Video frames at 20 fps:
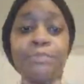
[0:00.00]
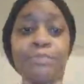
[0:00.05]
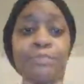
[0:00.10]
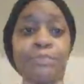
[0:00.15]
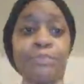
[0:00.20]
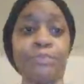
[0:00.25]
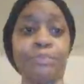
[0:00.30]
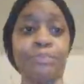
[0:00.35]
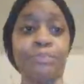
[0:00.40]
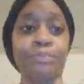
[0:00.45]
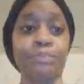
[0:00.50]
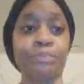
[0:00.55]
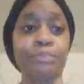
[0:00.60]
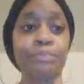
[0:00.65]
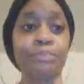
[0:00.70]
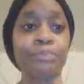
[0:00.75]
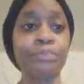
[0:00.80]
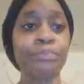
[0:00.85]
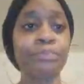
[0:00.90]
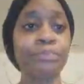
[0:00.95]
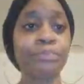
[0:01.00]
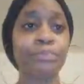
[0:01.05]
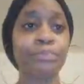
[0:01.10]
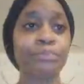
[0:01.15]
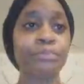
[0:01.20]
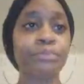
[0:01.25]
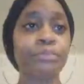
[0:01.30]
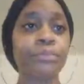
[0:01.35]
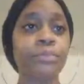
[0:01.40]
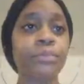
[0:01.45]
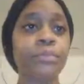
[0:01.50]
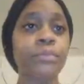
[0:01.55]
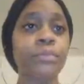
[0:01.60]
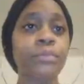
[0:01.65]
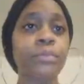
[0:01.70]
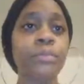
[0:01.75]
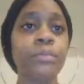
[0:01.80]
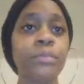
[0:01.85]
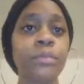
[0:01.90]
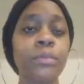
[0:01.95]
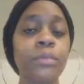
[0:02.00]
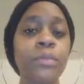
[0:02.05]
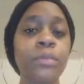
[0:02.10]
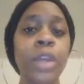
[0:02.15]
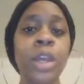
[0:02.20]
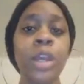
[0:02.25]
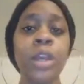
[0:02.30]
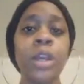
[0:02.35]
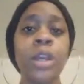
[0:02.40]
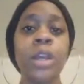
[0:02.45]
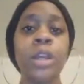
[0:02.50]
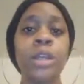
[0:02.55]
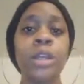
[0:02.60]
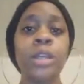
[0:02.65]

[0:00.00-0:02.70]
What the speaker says: No one is speaking in this clip.